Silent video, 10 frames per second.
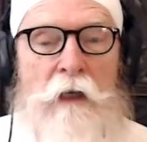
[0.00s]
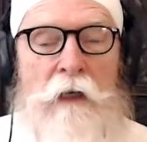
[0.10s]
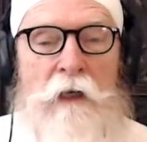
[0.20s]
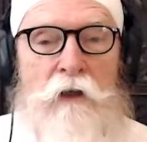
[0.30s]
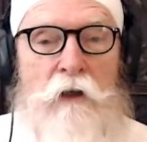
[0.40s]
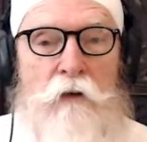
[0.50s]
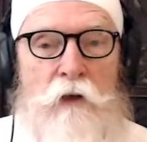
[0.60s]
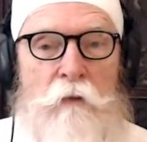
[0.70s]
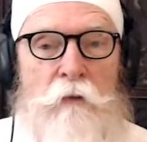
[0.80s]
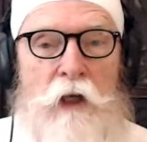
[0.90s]
YouTube
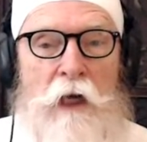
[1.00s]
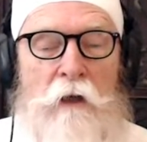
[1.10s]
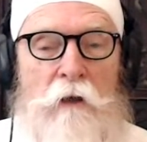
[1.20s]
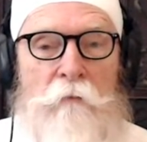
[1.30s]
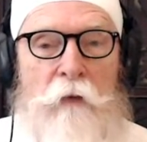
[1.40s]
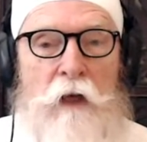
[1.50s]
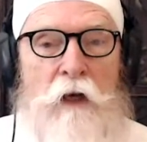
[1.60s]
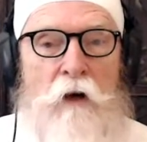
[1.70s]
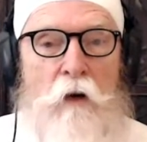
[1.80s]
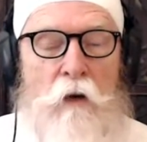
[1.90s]
channel,
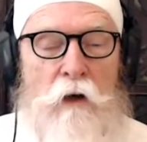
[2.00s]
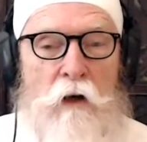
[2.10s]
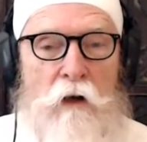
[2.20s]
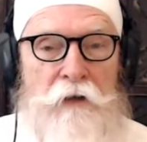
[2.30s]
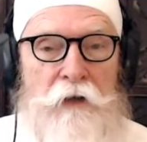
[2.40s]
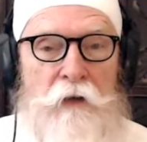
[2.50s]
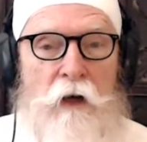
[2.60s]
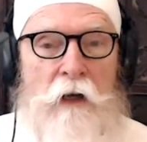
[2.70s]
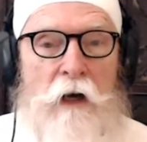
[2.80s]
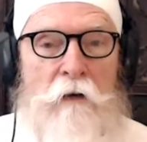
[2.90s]
or also on
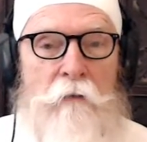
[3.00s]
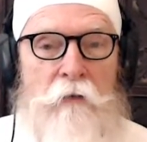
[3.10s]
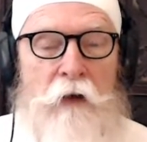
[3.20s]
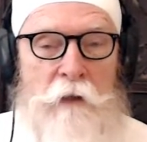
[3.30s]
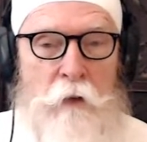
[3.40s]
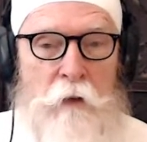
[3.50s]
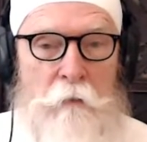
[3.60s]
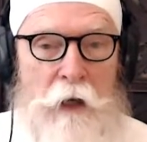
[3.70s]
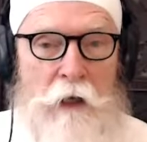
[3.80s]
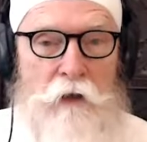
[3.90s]
our Facebook
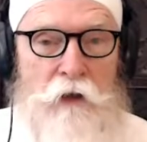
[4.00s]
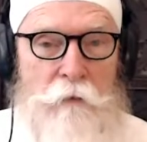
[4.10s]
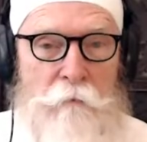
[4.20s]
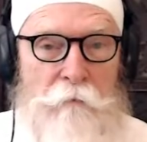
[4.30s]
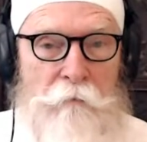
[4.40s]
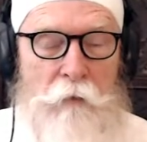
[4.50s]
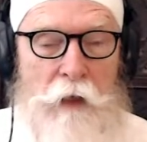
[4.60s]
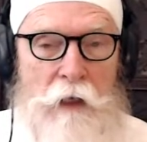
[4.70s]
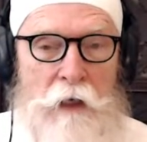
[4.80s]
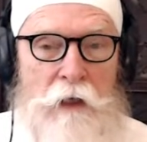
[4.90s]
page.
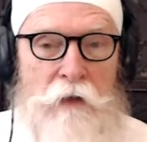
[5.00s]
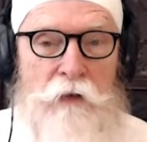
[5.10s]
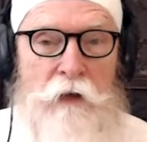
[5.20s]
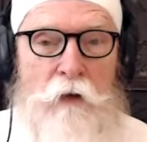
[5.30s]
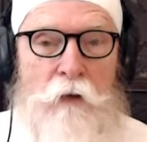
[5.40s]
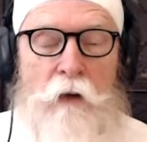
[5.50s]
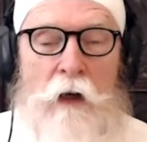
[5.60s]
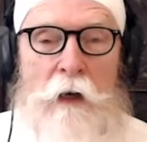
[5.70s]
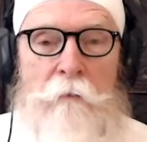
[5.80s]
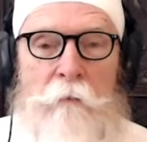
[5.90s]
So
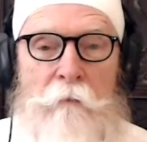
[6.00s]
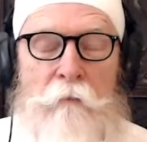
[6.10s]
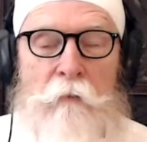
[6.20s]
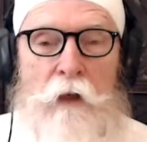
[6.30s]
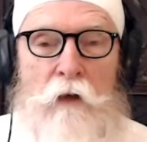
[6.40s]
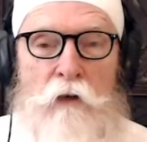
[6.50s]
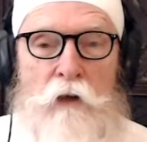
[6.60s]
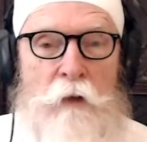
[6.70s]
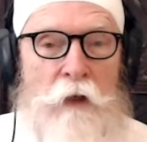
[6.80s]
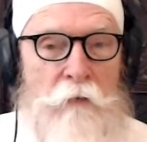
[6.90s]
you should be able
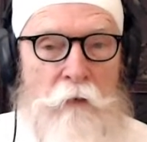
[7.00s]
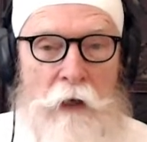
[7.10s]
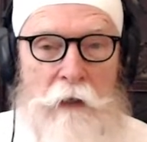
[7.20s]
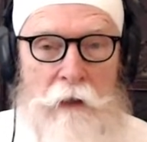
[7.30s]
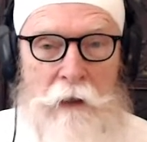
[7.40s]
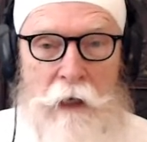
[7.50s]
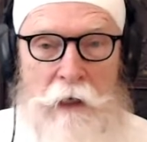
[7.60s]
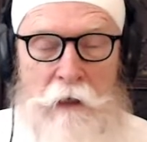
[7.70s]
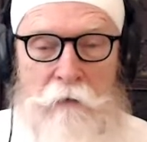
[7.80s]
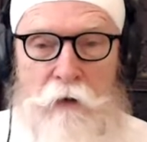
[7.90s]
to find any of
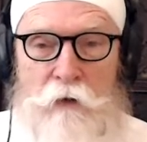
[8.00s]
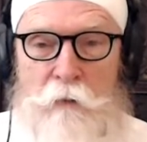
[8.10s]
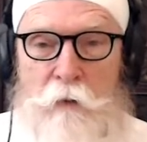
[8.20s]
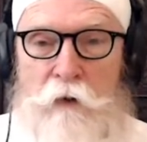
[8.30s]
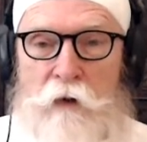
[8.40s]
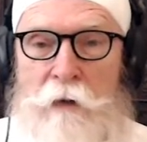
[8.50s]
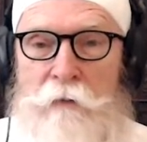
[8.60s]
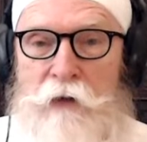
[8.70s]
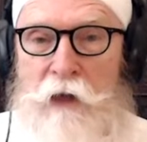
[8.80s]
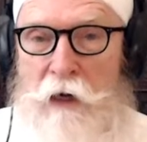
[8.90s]
those programs
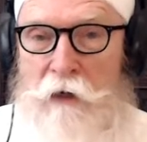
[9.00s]
there.